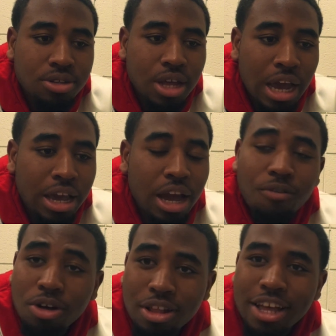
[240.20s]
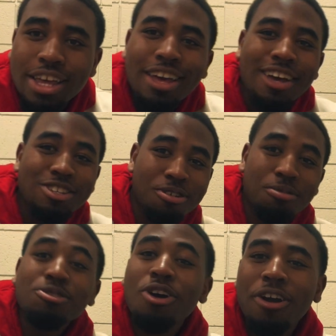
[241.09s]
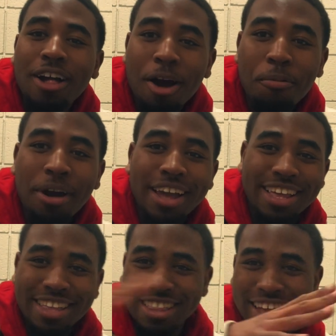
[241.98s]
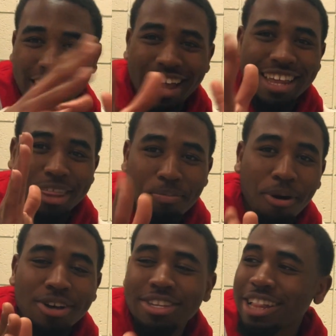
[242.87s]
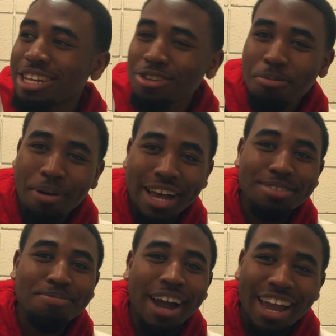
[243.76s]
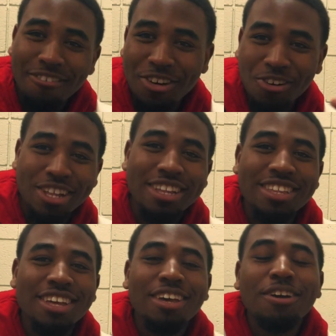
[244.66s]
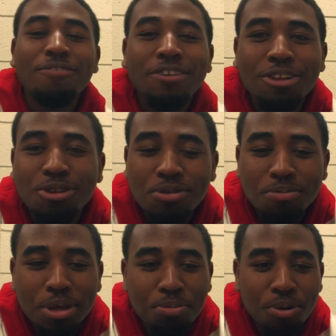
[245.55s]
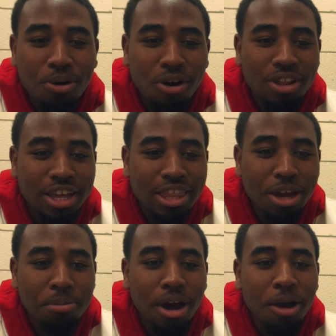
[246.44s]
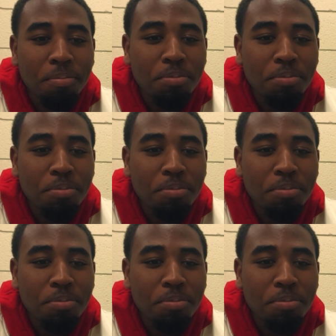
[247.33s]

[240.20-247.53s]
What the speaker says: And I kind of want to like, so sorry, when I had like the pause there, like someone passed by here recording videos when people are like nearby.